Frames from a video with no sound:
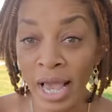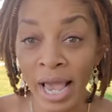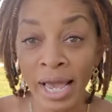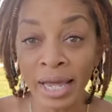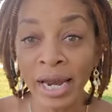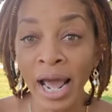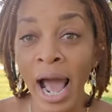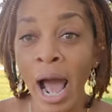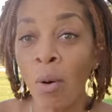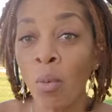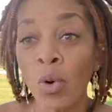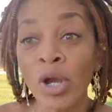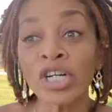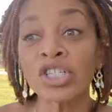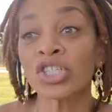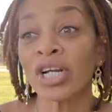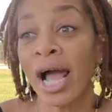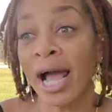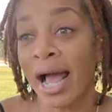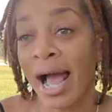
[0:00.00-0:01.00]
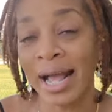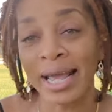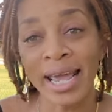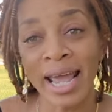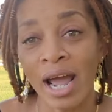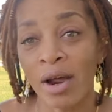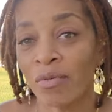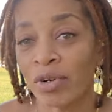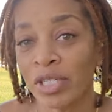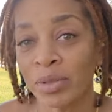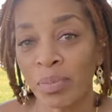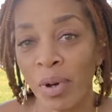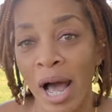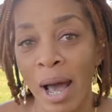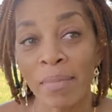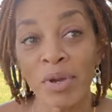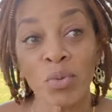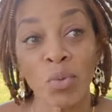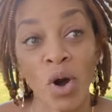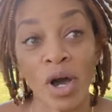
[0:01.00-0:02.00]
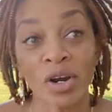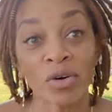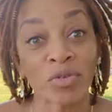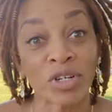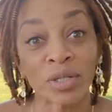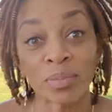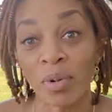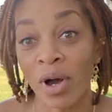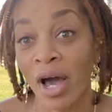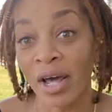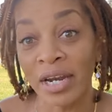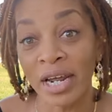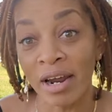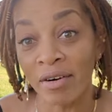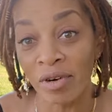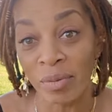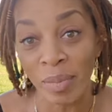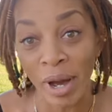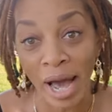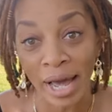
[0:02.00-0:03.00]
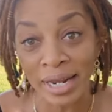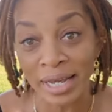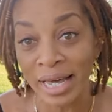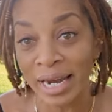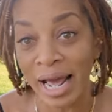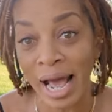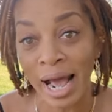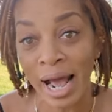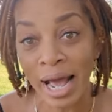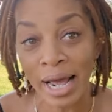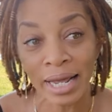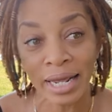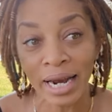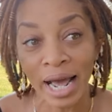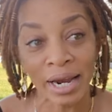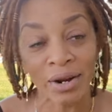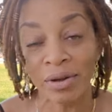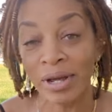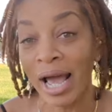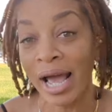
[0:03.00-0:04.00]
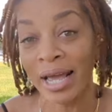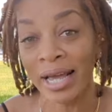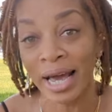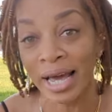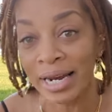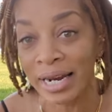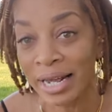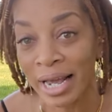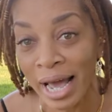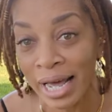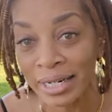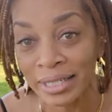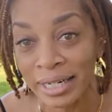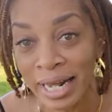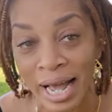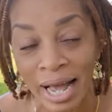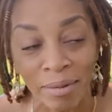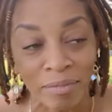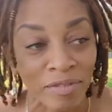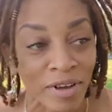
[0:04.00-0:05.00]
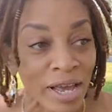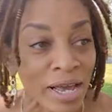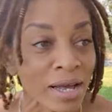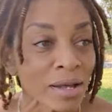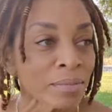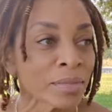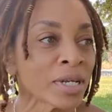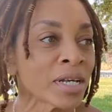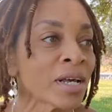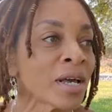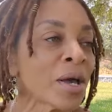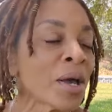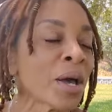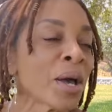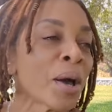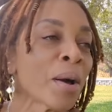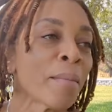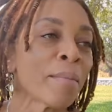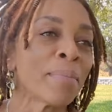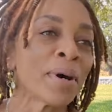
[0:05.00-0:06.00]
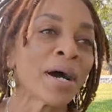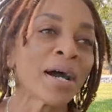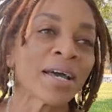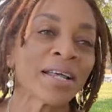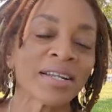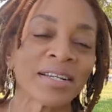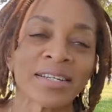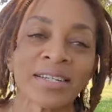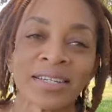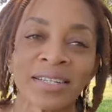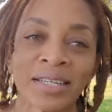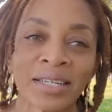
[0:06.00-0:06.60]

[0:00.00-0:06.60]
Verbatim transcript: and I wish, I, I can't respond, I be wanting to respond to everybody and I, I, and I don't, I ain't got that kind of time, fam. But